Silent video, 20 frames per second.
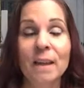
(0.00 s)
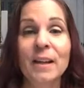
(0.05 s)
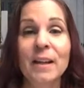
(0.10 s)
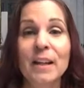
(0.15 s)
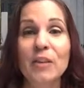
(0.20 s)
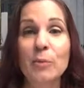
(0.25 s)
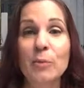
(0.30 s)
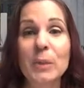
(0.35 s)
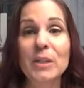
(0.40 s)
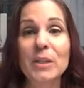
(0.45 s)

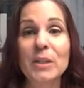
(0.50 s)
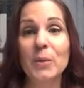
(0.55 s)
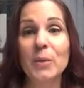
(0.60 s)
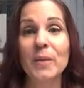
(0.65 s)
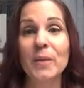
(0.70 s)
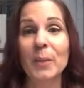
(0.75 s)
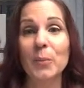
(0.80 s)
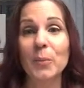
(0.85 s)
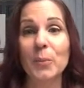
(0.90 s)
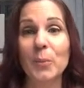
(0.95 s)
If we know
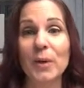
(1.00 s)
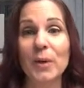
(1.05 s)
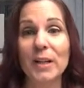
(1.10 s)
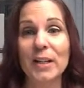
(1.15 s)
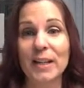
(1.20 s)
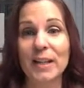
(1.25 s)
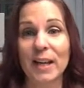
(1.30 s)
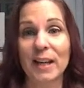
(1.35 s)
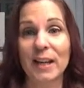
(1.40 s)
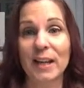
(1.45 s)
that
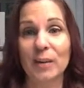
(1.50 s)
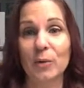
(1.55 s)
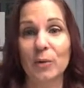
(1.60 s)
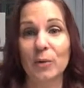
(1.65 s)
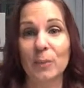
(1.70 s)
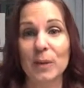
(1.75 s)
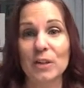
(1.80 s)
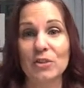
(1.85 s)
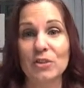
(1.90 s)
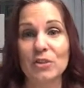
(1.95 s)
one angle
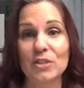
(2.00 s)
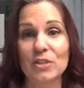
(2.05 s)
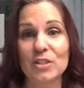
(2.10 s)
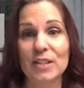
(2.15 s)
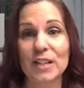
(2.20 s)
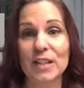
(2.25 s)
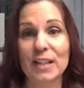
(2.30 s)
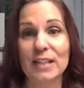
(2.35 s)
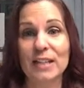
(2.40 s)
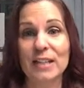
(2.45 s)
measures
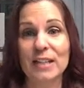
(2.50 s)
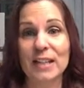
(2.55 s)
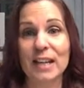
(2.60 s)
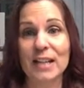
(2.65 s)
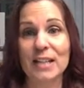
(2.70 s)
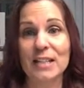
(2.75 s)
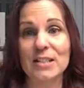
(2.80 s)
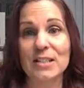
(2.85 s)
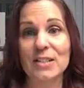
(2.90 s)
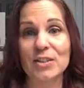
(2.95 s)

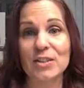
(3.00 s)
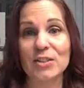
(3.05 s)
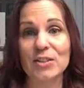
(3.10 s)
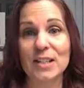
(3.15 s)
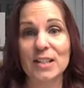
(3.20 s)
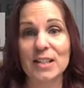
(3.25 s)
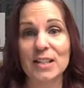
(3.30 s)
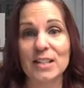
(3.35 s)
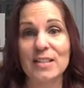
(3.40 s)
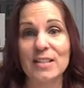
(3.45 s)
98
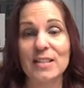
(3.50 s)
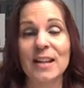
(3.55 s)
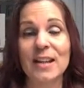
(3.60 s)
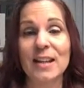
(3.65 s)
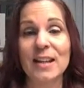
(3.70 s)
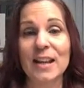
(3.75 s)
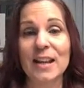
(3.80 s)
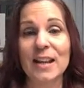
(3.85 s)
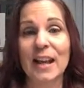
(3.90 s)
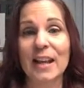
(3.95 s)
degrees
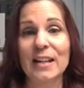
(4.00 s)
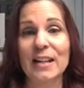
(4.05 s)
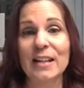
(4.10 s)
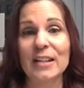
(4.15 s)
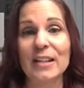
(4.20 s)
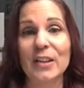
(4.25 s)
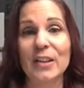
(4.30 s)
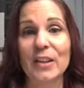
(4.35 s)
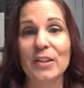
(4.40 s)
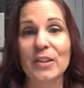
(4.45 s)
and
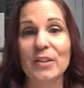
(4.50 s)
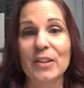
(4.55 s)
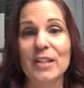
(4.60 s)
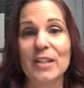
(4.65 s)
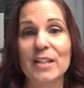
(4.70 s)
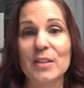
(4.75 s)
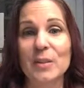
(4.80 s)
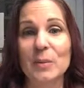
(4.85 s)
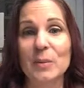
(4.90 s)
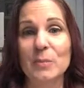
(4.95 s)
another
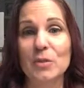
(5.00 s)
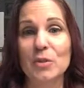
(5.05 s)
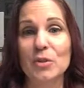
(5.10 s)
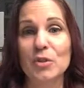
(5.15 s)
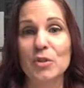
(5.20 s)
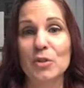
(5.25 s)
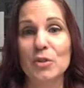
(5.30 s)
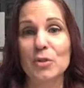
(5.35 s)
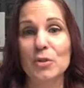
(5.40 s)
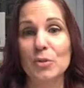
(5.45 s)
is
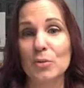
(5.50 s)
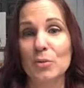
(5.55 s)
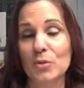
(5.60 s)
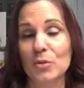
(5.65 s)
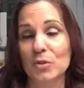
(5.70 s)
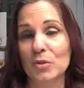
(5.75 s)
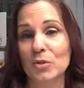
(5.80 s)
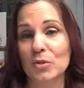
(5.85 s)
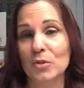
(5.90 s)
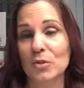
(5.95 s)

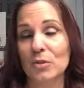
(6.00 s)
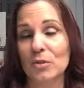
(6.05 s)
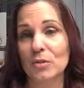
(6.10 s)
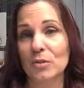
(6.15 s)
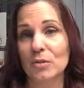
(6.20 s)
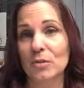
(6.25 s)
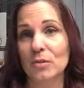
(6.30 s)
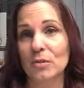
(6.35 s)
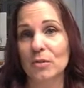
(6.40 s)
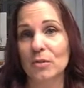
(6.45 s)
obtuse,
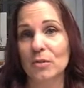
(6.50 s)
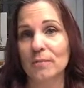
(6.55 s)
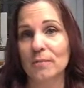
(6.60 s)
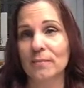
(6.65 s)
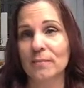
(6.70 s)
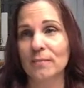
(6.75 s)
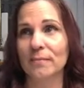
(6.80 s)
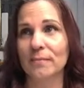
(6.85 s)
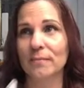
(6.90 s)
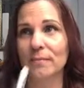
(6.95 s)

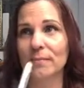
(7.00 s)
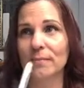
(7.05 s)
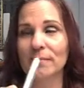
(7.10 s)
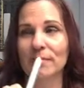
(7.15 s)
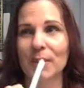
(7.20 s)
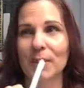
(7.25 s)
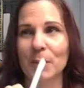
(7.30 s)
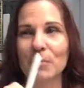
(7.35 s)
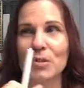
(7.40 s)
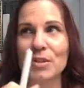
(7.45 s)
hmm,
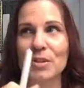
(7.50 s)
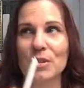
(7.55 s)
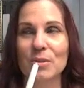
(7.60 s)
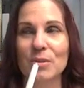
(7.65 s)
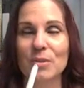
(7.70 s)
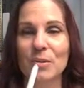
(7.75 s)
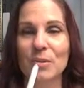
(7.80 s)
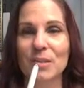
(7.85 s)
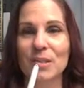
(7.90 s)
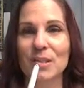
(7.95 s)

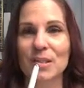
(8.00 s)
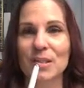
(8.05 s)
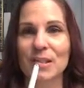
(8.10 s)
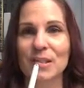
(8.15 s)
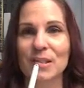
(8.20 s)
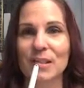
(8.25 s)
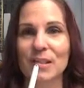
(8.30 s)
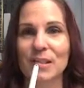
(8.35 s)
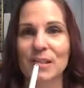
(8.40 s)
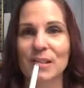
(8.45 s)
obtuse.
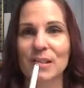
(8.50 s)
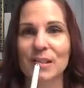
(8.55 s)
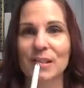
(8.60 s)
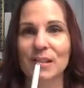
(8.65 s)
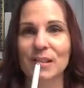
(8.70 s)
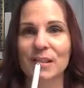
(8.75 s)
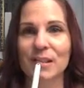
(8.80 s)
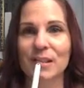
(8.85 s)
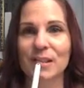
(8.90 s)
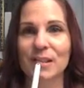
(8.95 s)

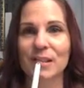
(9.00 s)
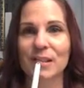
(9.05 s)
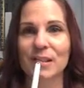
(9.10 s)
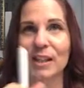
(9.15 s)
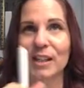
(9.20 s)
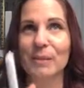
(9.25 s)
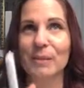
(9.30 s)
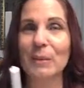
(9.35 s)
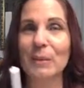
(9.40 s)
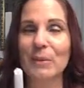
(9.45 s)

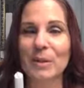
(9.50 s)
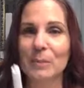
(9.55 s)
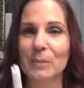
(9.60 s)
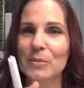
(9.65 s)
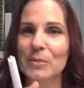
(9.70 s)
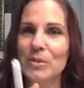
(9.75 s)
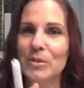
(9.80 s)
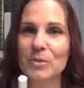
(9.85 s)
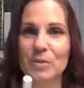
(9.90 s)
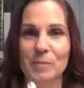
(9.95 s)
Think about what
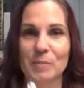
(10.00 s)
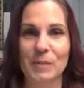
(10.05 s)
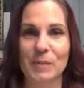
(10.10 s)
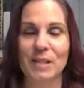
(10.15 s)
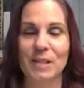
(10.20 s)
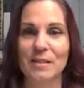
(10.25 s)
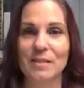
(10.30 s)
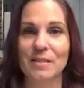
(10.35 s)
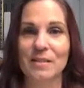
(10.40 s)
obtuse means.